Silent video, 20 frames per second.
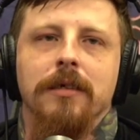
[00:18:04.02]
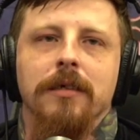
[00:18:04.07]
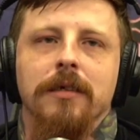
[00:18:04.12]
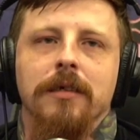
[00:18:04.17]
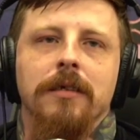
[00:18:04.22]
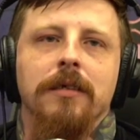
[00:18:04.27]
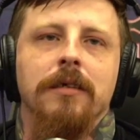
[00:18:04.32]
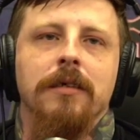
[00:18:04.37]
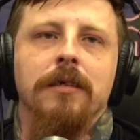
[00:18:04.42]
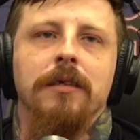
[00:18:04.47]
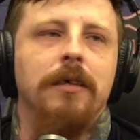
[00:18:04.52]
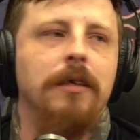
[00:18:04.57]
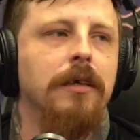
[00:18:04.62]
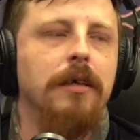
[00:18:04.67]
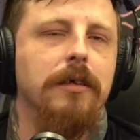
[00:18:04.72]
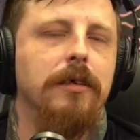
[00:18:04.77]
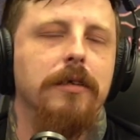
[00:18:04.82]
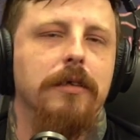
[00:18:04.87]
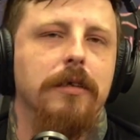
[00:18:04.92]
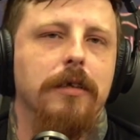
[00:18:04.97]
then,
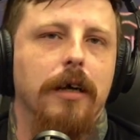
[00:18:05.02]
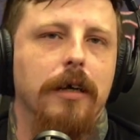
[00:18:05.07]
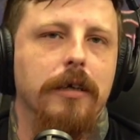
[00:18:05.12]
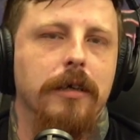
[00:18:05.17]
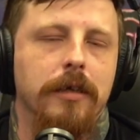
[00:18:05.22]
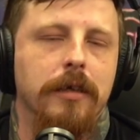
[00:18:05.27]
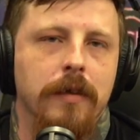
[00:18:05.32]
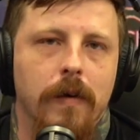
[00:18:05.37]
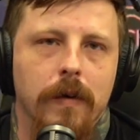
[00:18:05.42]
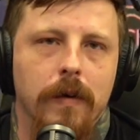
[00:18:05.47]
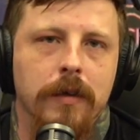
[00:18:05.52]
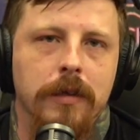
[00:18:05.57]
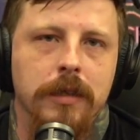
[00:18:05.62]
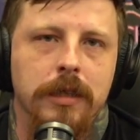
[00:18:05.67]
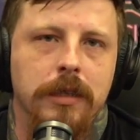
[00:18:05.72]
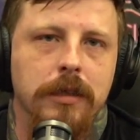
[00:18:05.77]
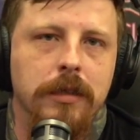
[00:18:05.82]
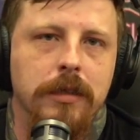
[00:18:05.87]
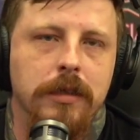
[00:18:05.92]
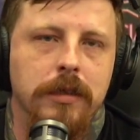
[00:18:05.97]
I can
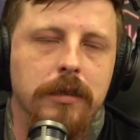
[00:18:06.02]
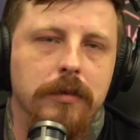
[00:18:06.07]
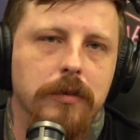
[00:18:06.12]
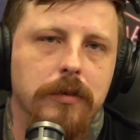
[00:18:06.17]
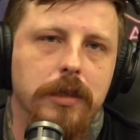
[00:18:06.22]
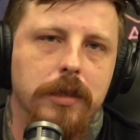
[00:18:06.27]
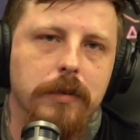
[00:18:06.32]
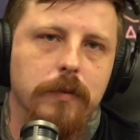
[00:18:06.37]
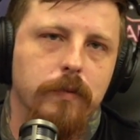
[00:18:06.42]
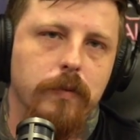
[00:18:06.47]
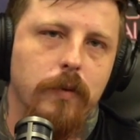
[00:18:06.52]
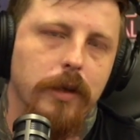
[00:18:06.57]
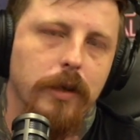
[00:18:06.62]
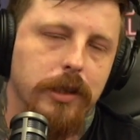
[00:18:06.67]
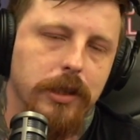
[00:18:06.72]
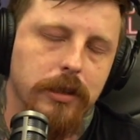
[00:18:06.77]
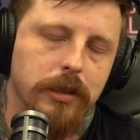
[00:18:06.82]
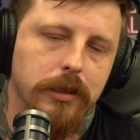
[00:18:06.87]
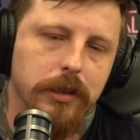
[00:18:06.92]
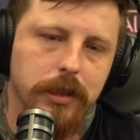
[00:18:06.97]
honestly tell you I have
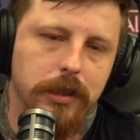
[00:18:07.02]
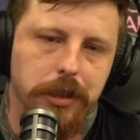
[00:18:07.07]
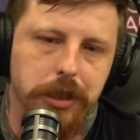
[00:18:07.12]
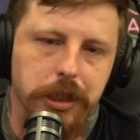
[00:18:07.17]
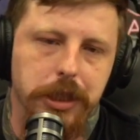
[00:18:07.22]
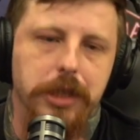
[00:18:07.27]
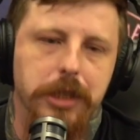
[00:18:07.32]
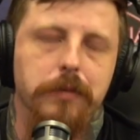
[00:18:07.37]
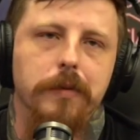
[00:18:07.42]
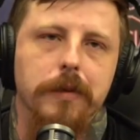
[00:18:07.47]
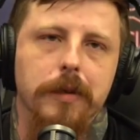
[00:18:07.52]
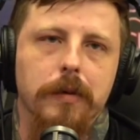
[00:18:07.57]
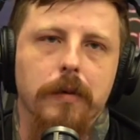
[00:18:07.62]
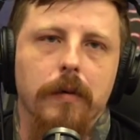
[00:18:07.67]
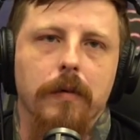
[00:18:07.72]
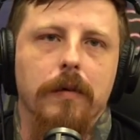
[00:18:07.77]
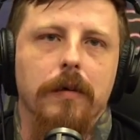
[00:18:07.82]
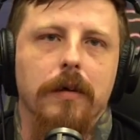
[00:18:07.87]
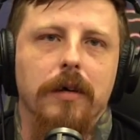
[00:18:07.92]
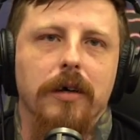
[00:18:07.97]
watched zero
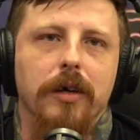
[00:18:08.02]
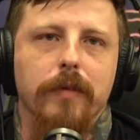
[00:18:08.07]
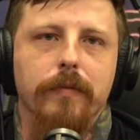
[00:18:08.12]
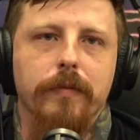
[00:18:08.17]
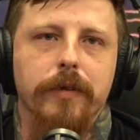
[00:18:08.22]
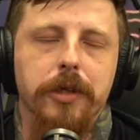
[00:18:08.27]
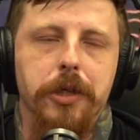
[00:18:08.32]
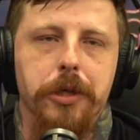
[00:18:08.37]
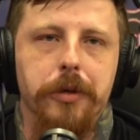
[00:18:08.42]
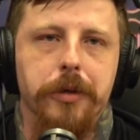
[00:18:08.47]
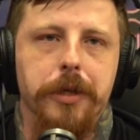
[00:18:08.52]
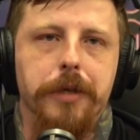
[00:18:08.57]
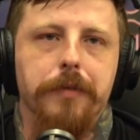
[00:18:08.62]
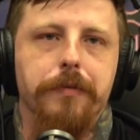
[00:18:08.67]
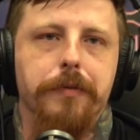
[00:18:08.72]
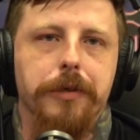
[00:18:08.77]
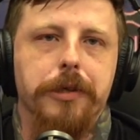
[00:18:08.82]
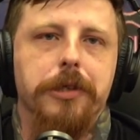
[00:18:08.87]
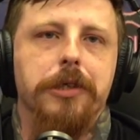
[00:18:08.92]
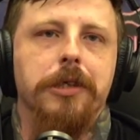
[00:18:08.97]
of the journey
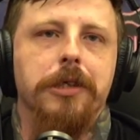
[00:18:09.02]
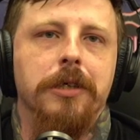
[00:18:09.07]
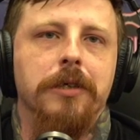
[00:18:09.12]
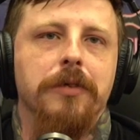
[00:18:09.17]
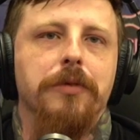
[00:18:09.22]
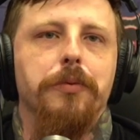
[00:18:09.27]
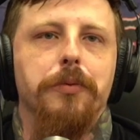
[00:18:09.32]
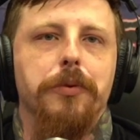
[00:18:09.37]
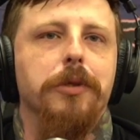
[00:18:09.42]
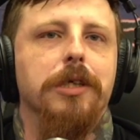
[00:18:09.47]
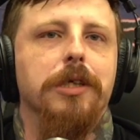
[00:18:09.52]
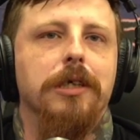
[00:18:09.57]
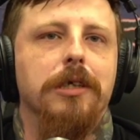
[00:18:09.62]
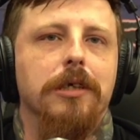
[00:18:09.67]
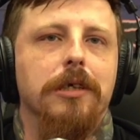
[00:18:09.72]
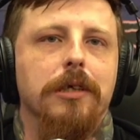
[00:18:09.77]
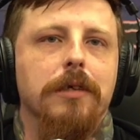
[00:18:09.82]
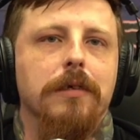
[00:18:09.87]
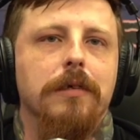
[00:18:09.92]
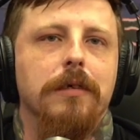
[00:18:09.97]
for Sting towards
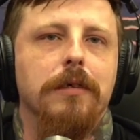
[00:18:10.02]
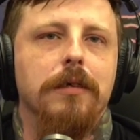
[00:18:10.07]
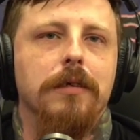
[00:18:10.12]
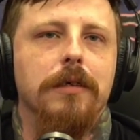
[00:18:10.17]
the end.